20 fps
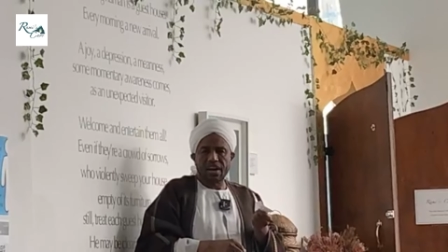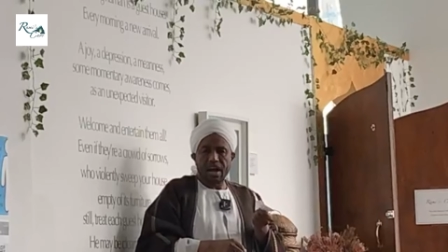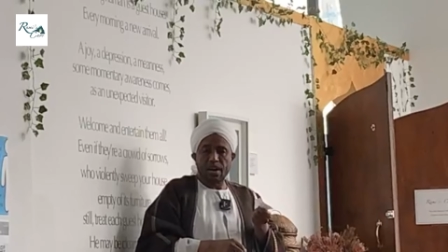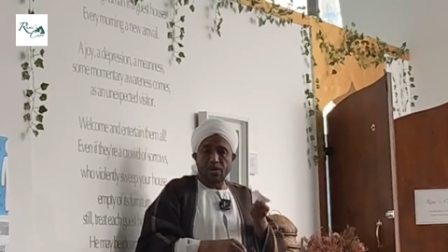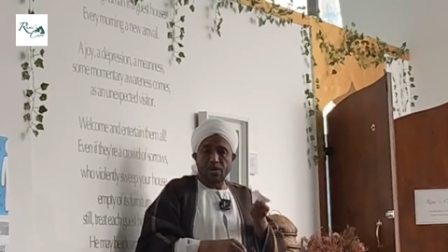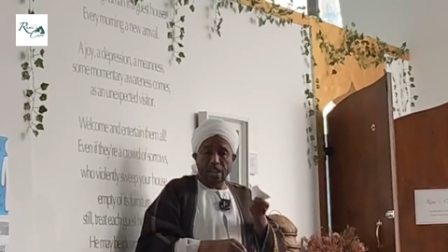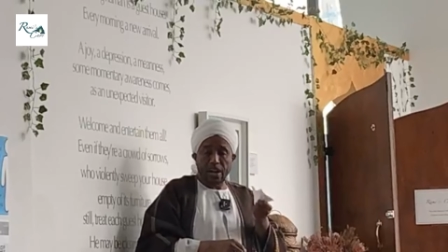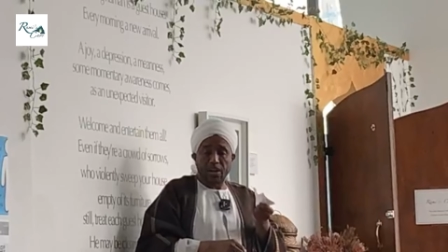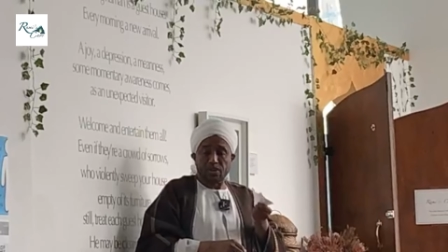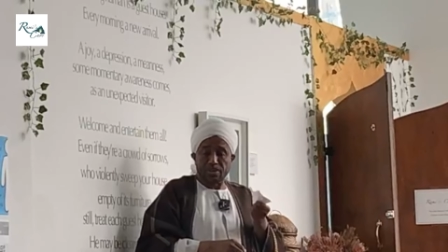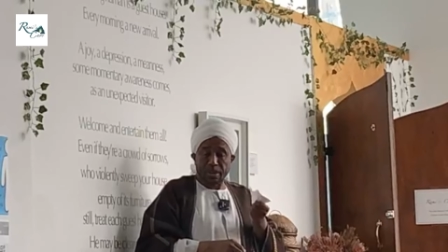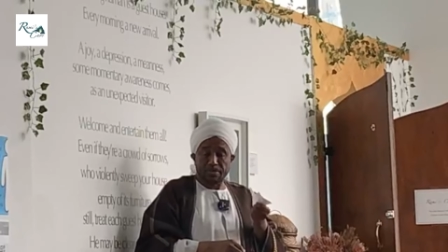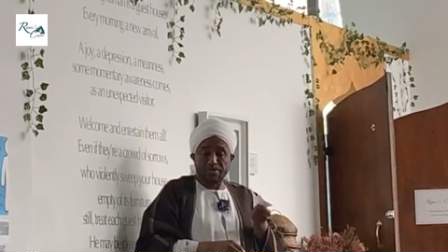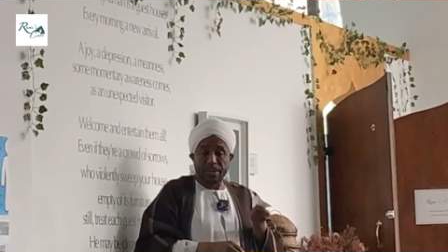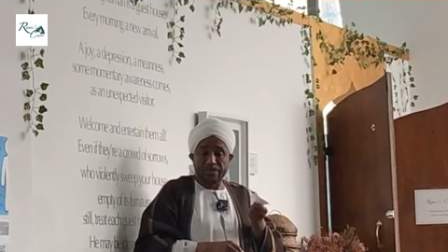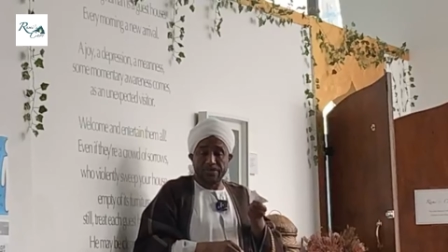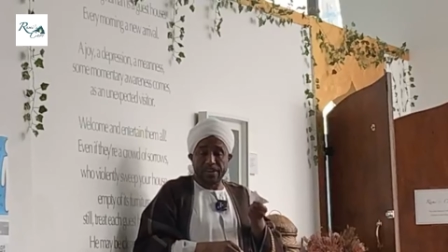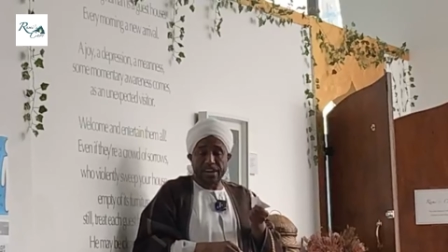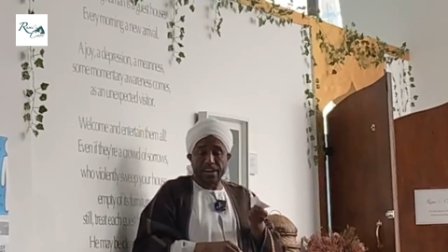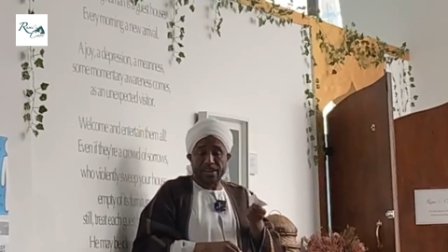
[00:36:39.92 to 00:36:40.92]
I'll tell you
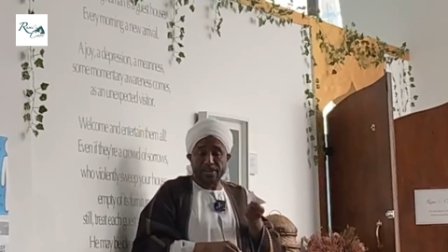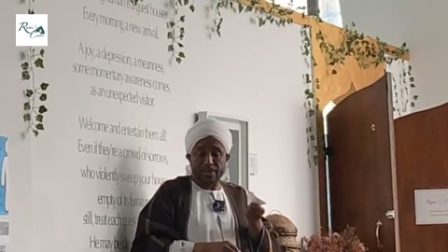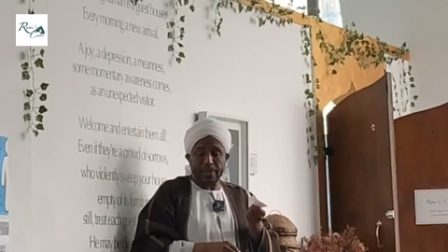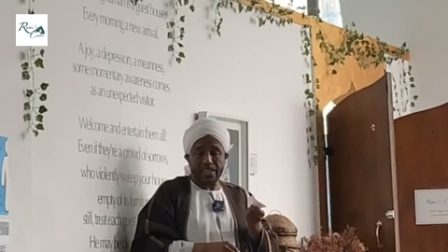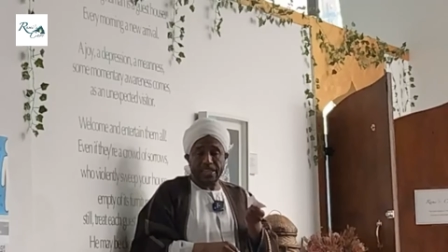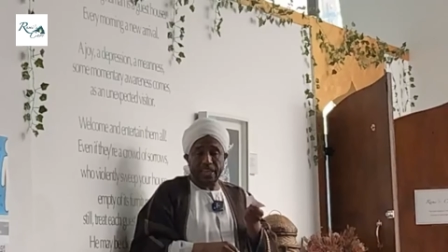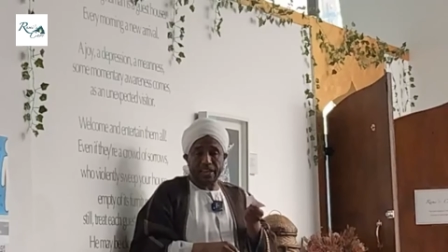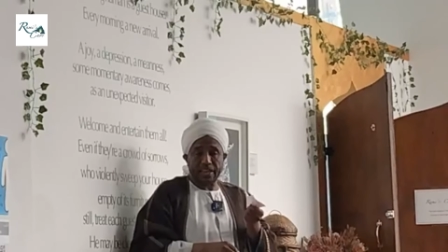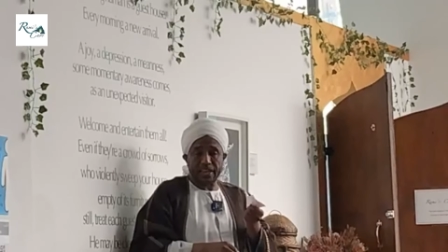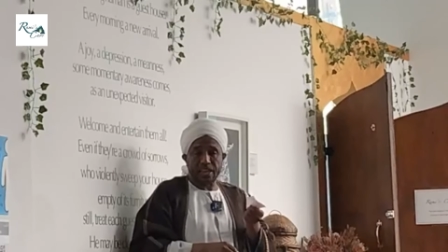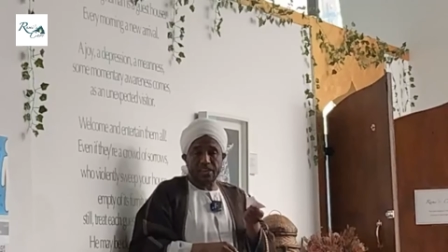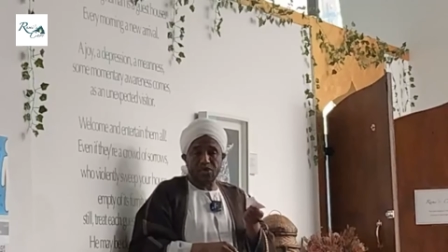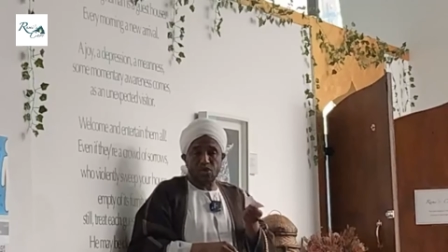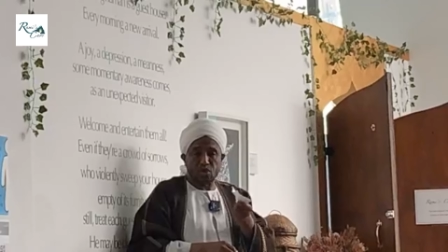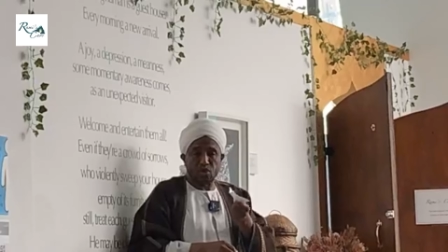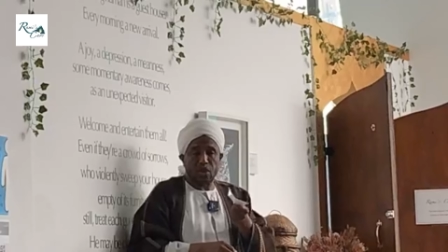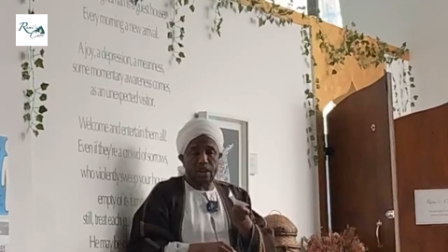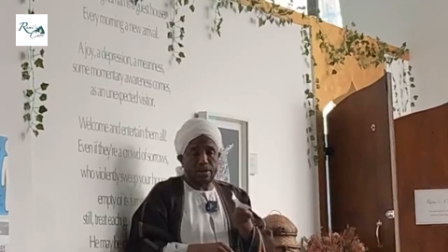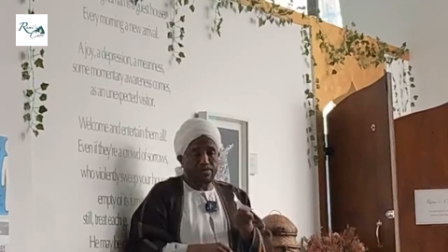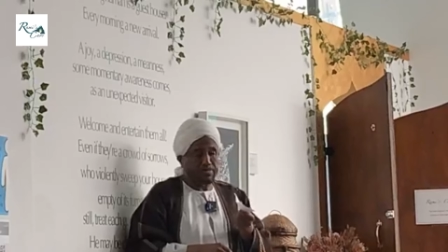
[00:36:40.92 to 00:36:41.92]
something very special, and
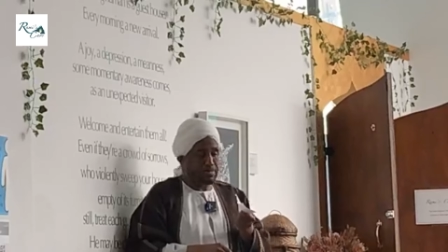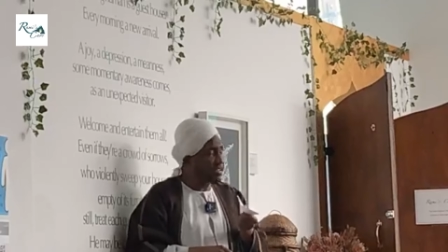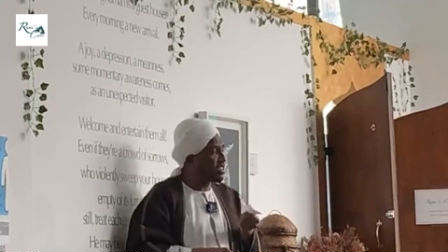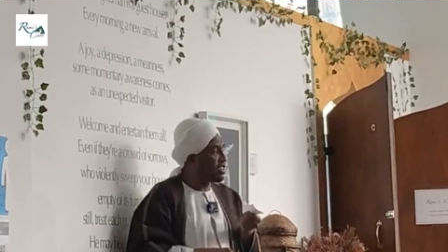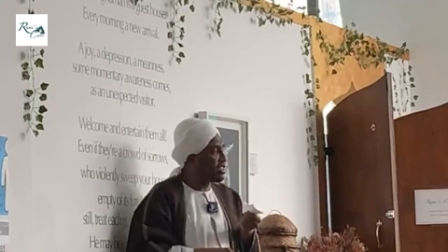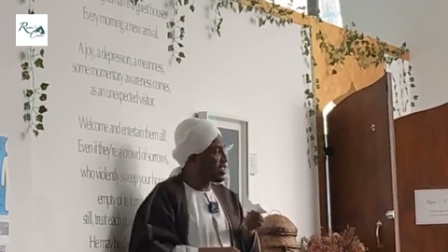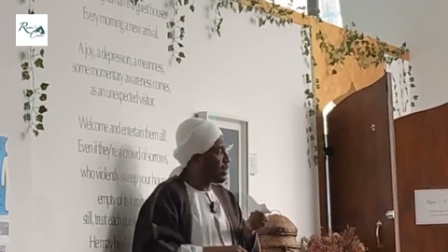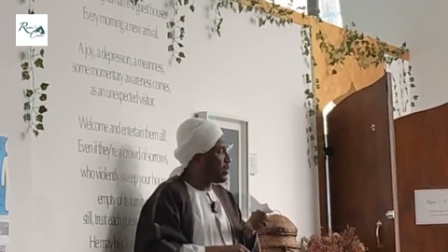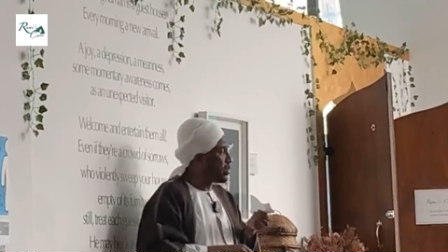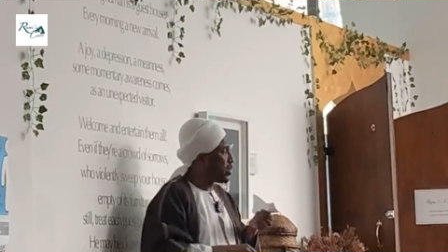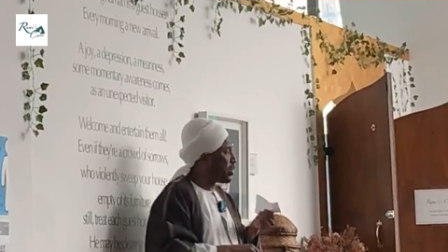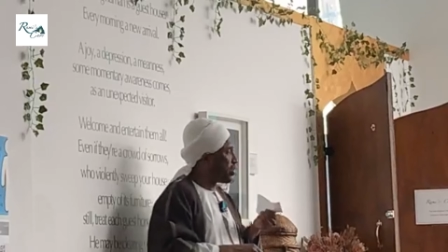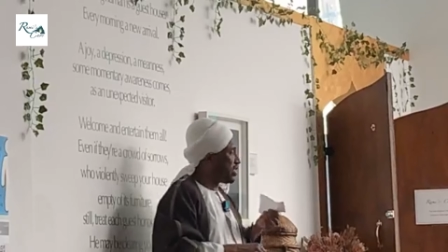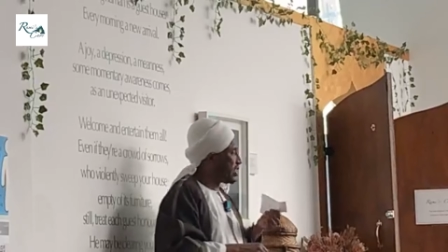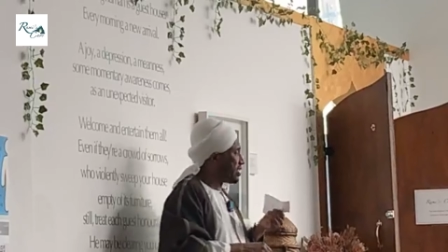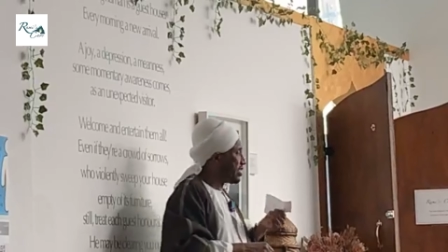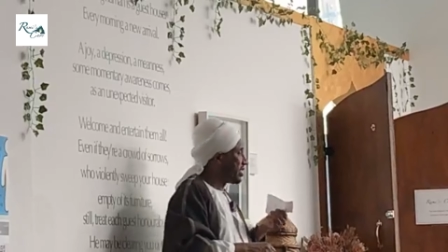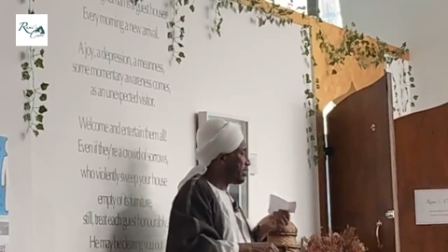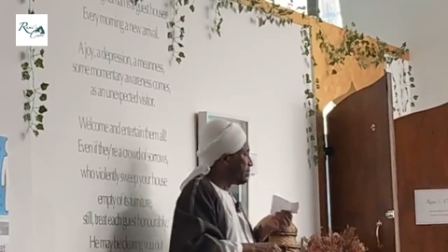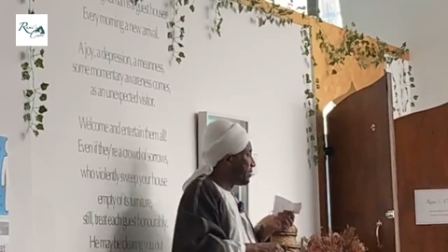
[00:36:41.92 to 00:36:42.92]
those who are in business, they will know
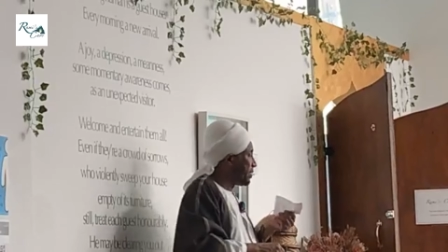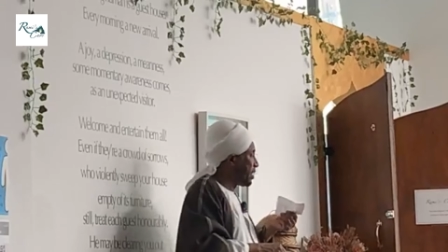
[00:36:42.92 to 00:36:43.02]
this.